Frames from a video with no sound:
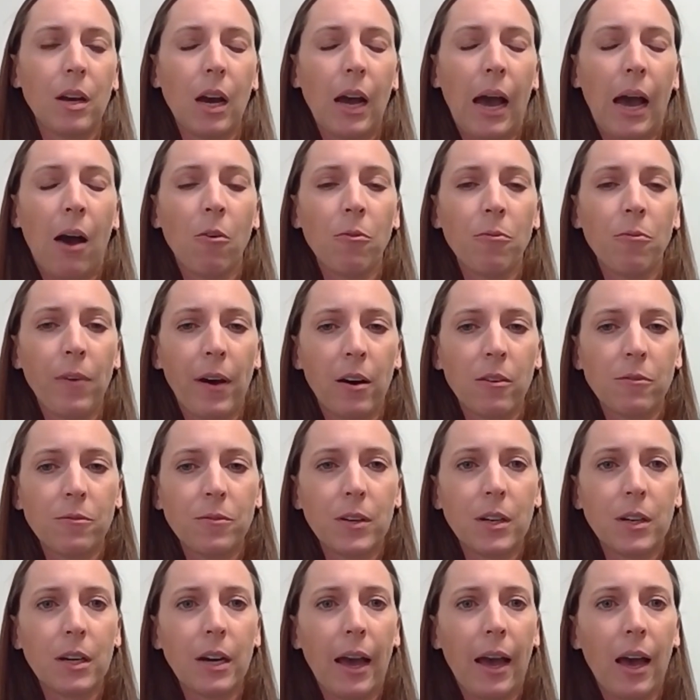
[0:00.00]

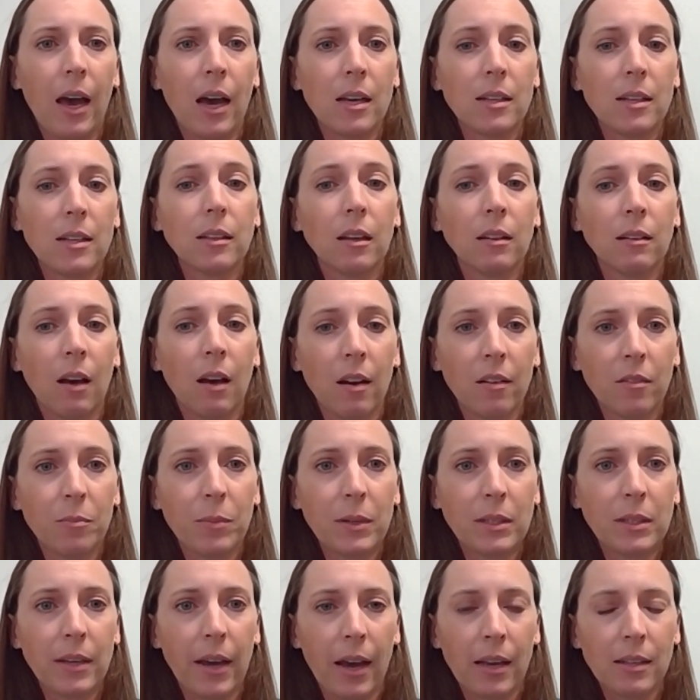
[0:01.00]
Alfalfa has a lot of
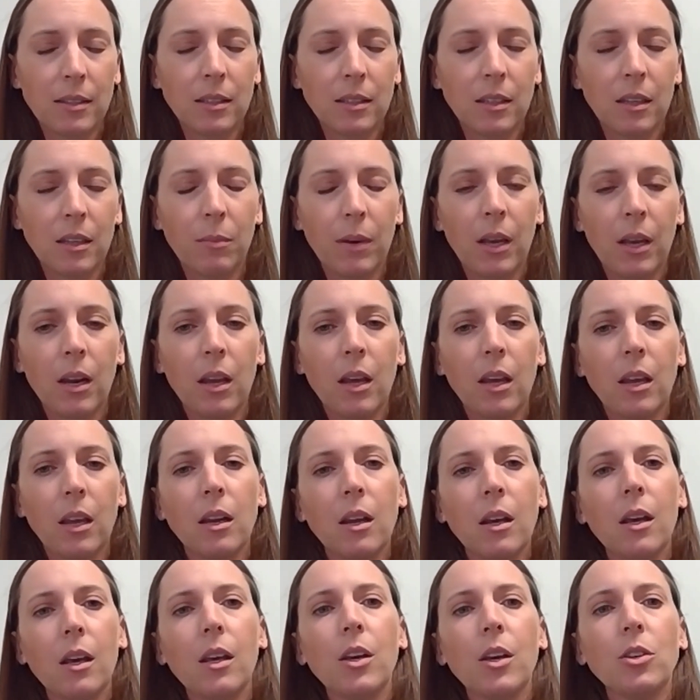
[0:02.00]
potassium in it.
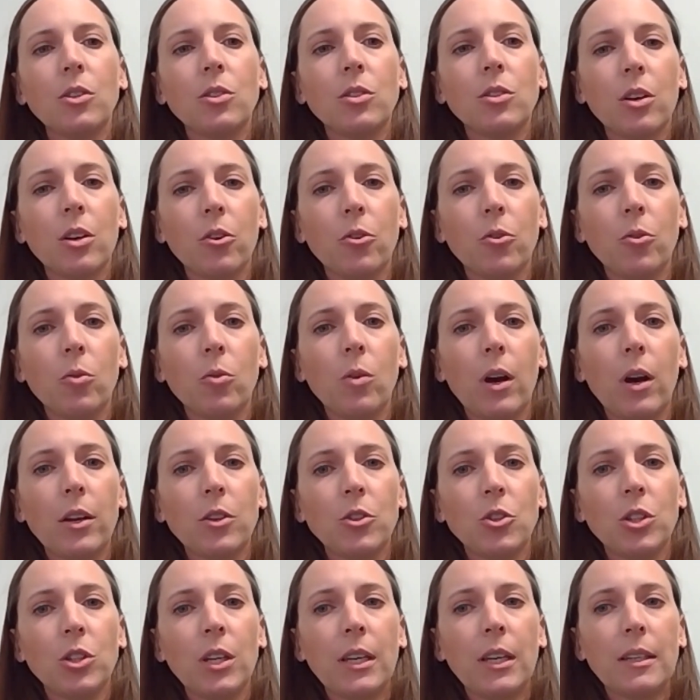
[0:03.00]
So
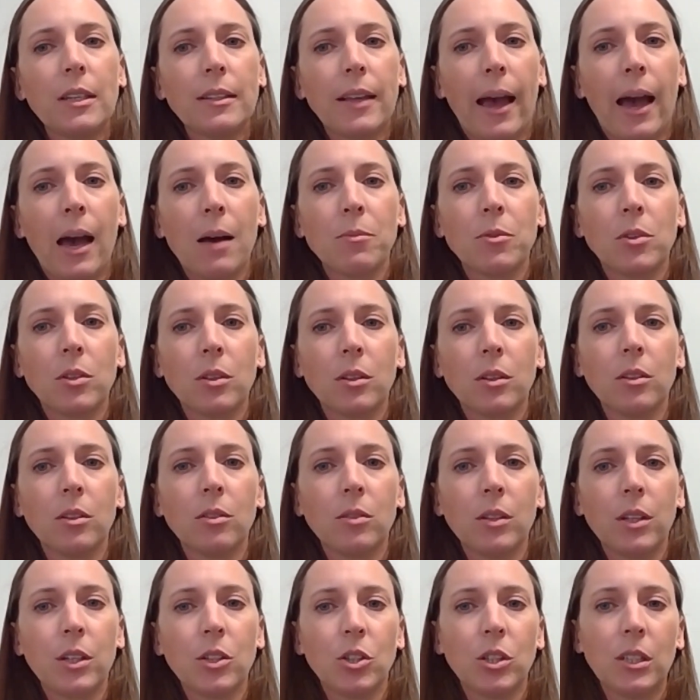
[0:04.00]
she is
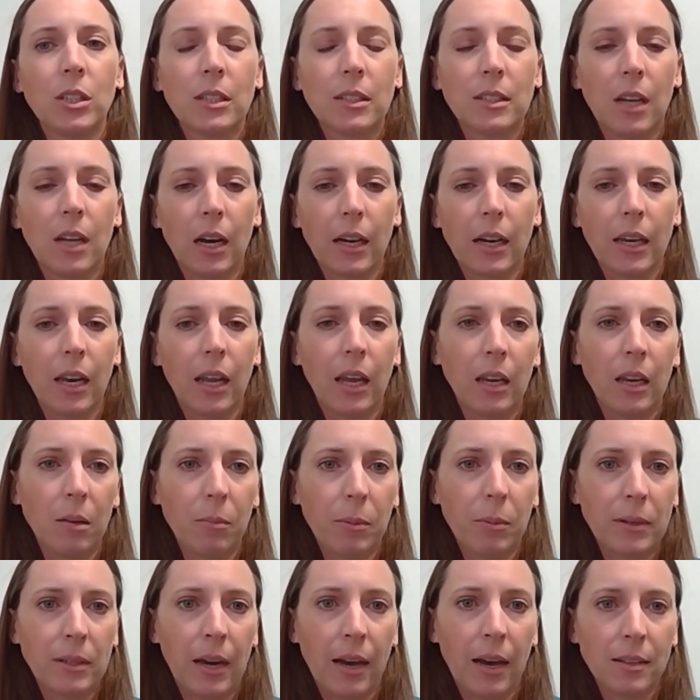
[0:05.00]
absolutely, she does not get any
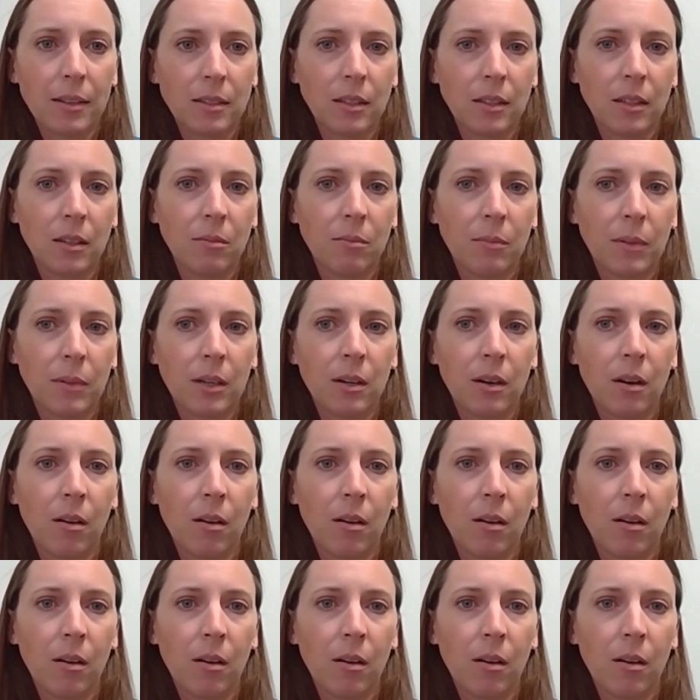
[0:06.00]
potassium.